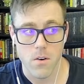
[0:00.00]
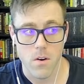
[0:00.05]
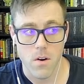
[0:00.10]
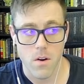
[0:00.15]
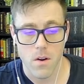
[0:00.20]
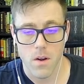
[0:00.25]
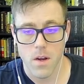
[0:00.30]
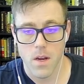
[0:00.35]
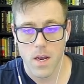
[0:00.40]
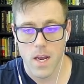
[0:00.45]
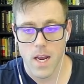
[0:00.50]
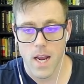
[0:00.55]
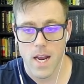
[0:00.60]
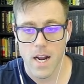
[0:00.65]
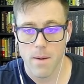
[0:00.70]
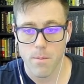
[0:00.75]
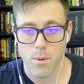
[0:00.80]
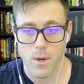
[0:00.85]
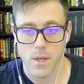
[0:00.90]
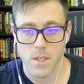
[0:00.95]
and I
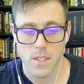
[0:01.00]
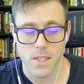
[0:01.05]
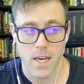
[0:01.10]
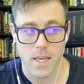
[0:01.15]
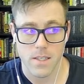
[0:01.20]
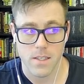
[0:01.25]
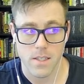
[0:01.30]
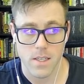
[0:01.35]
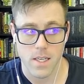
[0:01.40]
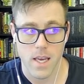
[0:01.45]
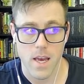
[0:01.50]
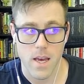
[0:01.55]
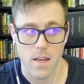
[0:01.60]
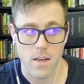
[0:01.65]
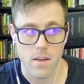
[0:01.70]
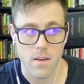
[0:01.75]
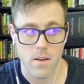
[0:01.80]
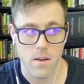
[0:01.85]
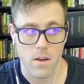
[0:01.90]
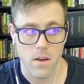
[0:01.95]
press next again,
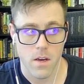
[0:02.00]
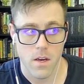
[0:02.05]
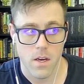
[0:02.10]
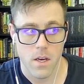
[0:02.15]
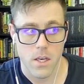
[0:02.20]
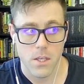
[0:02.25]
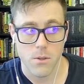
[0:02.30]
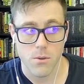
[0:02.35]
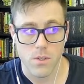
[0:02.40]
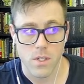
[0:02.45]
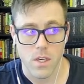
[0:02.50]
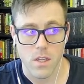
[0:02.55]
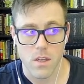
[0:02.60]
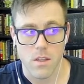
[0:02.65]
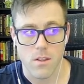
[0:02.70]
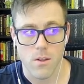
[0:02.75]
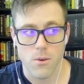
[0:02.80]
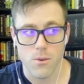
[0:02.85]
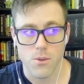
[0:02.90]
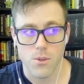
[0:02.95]
you see that
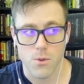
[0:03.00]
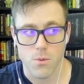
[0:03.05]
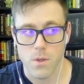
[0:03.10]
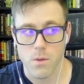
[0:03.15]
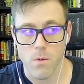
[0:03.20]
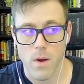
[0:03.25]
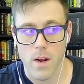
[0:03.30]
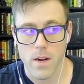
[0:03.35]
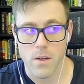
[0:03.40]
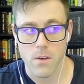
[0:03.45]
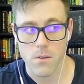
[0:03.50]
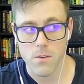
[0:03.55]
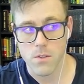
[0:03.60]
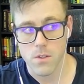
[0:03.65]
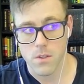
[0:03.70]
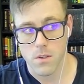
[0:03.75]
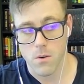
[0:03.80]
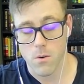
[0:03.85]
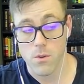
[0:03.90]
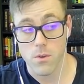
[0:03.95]
those three records or
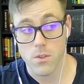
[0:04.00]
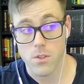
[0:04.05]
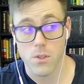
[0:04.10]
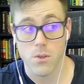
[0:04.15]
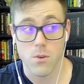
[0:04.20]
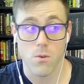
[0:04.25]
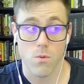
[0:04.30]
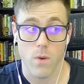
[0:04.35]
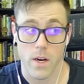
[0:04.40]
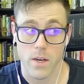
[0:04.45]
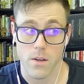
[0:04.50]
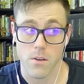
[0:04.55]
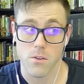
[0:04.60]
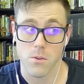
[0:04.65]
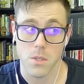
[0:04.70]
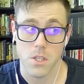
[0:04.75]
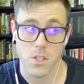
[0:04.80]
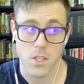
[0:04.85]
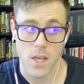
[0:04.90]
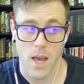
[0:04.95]
those two records we just
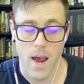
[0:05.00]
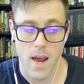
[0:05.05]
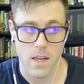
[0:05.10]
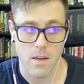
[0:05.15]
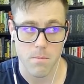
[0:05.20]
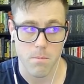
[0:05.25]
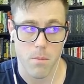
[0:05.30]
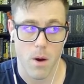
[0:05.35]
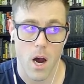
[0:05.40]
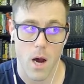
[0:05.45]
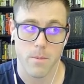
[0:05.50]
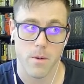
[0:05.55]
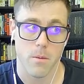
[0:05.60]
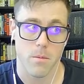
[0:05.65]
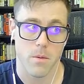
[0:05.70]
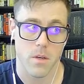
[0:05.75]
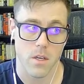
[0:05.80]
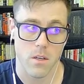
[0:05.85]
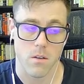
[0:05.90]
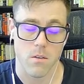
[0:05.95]
added pop up
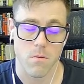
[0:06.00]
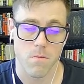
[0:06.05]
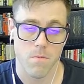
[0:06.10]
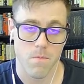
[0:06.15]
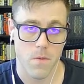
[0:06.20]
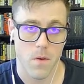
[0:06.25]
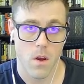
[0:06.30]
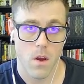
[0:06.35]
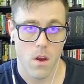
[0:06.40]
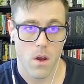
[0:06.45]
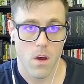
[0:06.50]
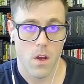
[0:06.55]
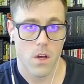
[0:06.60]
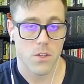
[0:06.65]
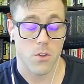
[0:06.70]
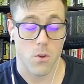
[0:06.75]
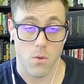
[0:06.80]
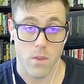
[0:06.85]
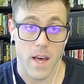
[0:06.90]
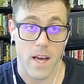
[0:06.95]
here. So
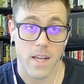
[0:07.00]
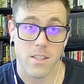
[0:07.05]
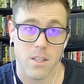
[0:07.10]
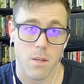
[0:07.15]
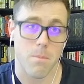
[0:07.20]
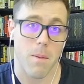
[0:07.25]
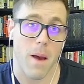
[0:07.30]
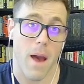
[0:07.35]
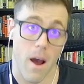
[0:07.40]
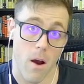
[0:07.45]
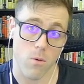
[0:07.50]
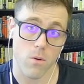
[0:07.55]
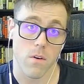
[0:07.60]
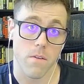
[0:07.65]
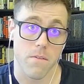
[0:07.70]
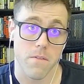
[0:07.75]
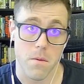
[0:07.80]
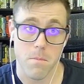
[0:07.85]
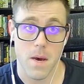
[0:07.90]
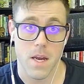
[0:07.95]
that's the power of the
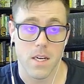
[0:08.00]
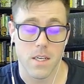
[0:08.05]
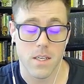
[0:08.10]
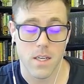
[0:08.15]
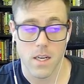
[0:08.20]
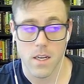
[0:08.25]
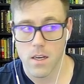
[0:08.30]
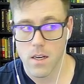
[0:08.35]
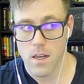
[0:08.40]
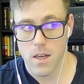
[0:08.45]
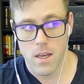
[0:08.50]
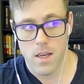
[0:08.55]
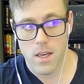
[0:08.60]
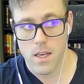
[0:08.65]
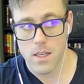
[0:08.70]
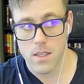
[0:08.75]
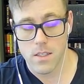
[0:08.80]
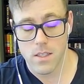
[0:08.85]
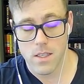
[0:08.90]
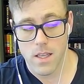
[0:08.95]
metadata is
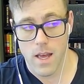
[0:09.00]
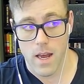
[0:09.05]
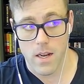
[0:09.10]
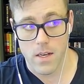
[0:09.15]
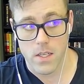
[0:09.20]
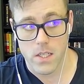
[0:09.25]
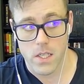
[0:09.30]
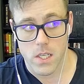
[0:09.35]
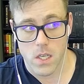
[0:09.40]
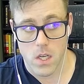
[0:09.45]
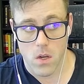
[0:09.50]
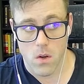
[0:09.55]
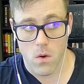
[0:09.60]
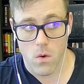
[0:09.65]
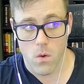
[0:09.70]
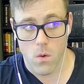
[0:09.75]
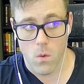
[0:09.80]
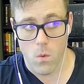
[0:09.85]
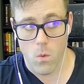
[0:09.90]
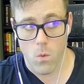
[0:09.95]
that
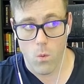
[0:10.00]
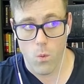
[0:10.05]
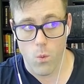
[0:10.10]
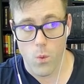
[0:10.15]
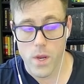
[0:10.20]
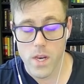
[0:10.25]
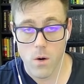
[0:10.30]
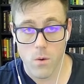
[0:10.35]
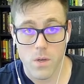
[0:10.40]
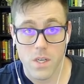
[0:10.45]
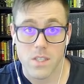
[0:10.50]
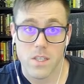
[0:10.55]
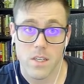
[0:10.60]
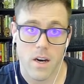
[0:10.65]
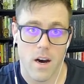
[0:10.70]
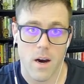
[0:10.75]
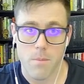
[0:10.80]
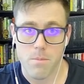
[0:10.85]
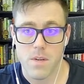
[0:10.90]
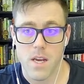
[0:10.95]
we don't need to
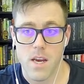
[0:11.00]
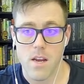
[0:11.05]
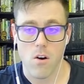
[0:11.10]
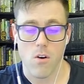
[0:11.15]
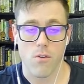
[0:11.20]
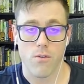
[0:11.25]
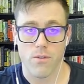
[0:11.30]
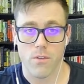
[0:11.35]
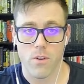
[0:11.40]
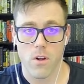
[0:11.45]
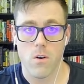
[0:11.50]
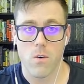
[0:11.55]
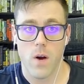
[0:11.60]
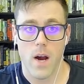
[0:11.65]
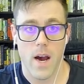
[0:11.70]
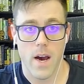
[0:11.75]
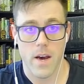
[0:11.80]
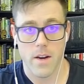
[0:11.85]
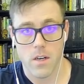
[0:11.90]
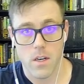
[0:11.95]
update our flow at
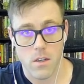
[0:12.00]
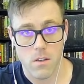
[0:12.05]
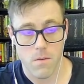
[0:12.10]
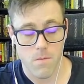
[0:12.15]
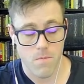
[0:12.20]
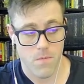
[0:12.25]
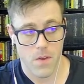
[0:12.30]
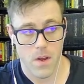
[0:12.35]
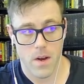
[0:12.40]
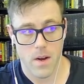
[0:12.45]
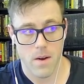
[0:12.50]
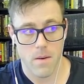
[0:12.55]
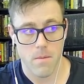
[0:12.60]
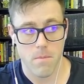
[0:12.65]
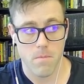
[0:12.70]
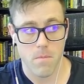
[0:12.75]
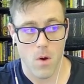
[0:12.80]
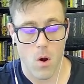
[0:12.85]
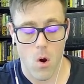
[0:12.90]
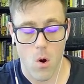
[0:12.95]
all. Um,
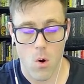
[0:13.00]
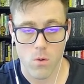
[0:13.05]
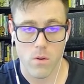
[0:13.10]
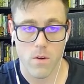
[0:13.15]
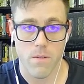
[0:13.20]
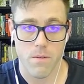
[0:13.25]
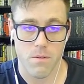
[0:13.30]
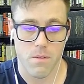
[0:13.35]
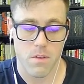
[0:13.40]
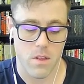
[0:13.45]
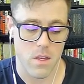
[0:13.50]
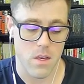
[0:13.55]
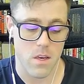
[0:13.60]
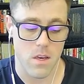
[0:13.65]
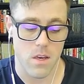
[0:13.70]
all of the